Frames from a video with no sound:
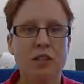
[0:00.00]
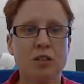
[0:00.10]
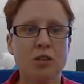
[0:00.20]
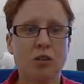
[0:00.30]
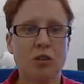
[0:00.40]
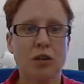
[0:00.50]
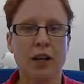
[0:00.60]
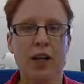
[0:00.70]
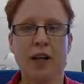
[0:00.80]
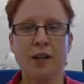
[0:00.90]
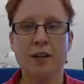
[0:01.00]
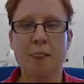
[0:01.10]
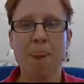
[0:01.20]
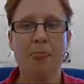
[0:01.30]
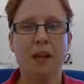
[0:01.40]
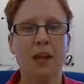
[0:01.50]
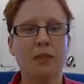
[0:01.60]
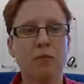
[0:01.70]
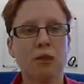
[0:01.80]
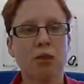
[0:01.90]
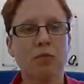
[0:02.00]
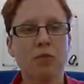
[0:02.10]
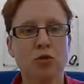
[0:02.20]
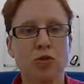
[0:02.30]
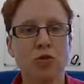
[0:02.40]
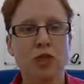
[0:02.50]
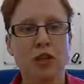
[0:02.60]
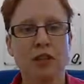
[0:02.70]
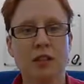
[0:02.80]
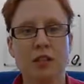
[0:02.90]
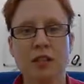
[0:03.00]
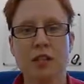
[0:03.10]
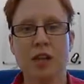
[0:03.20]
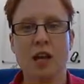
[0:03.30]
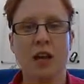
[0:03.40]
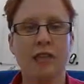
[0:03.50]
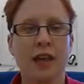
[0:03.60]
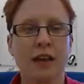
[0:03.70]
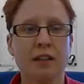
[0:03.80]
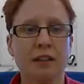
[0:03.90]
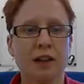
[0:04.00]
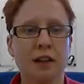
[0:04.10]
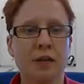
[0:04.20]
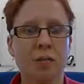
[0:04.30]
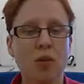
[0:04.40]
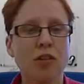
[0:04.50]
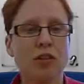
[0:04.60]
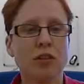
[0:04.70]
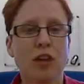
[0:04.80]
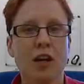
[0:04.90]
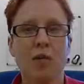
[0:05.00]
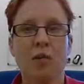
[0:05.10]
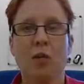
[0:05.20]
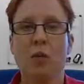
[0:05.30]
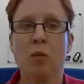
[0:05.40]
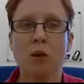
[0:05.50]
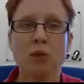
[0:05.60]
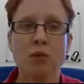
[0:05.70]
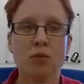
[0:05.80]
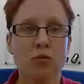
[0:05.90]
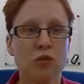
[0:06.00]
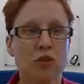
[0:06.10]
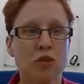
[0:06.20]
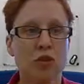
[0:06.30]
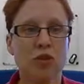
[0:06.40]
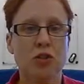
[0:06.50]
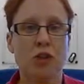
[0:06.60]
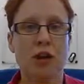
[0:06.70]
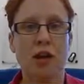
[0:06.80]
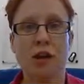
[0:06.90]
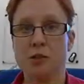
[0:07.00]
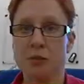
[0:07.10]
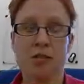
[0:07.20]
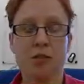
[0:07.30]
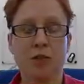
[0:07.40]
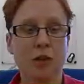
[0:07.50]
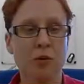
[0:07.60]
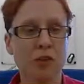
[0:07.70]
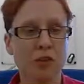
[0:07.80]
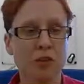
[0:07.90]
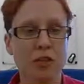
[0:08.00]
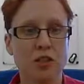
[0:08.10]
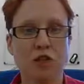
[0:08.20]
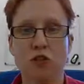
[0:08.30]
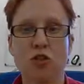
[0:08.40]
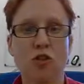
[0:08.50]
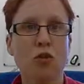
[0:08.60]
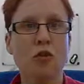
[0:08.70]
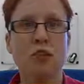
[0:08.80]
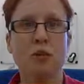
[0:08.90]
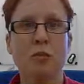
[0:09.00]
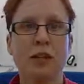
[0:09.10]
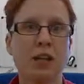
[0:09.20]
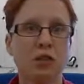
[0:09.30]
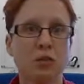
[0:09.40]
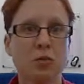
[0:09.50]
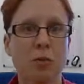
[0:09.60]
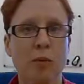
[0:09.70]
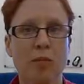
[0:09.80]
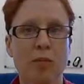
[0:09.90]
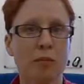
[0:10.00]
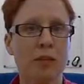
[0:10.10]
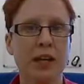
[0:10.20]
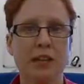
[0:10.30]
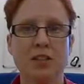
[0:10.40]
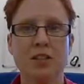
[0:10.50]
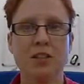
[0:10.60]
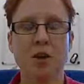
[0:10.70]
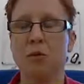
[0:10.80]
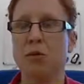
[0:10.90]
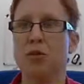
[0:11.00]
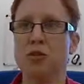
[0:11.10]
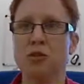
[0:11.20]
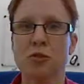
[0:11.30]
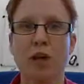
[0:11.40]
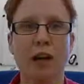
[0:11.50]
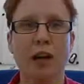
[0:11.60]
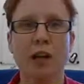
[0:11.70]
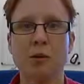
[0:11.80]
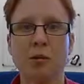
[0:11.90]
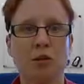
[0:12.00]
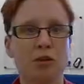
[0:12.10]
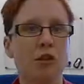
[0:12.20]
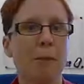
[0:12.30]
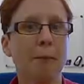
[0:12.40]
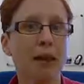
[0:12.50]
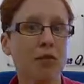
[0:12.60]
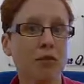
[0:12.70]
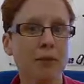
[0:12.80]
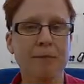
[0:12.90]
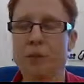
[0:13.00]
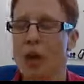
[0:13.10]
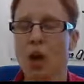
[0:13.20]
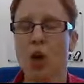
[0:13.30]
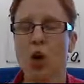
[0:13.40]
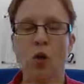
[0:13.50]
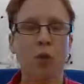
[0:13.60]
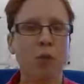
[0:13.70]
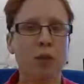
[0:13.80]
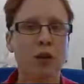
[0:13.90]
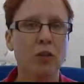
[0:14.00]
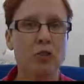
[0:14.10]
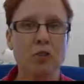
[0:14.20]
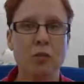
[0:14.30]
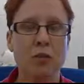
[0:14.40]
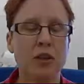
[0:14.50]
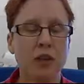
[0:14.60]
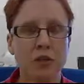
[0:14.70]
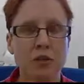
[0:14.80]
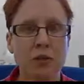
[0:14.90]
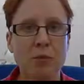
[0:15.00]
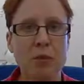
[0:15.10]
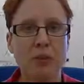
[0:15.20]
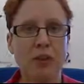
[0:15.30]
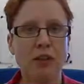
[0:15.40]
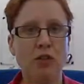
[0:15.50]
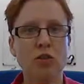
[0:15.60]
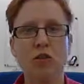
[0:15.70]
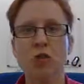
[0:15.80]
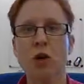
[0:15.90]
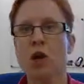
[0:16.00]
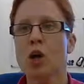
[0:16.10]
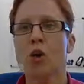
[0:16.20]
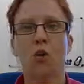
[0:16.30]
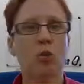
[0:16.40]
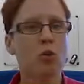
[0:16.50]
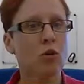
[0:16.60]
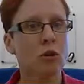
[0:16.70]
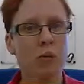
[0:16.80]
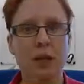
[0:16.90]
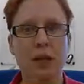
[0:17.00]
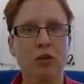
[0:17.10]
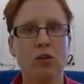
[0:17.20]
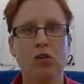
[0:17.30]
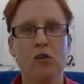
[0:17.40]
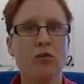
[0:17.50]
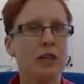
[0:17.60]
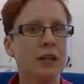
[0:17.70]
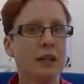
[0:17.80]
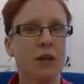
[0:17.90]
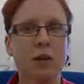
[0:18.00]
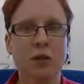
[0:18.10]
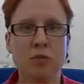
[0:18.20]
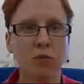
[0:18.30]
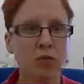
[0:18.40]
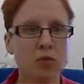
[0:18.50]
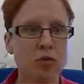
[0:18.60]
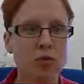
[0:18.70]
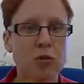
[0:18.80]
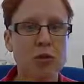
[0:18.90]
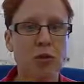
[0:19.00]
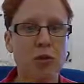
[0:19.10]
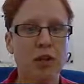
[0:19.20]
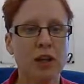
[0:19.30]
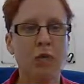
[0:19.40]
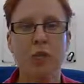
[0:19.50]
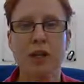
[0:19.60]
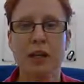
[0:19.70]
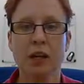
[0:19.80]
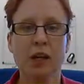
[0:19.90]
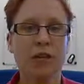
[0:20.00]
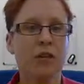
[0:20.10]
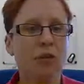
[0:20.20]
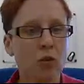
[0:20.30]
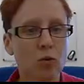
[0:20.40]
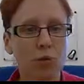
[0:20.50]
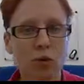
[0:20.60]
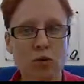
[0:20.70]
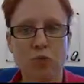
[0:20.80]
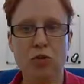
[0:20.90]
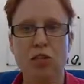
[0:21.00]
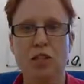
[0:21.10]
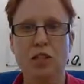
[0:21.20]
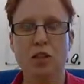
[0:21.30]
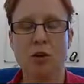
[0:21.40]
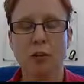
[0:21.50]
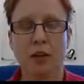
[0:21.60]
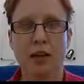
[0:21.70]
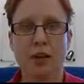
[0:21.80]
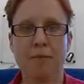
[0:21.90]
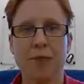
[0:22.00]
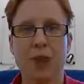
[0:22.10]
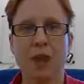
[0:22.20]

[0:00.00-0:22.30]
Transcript: we need to start looking at when it comes to context is that most of the time when you do research, especially for your master's thesis, you're solving somebody else's problem. Somebody has an assignment that you like, either because you get paid for it, or because it's something that you're really motivated to do, or because you really always wanted to do something for that company. All those sort of things come in there.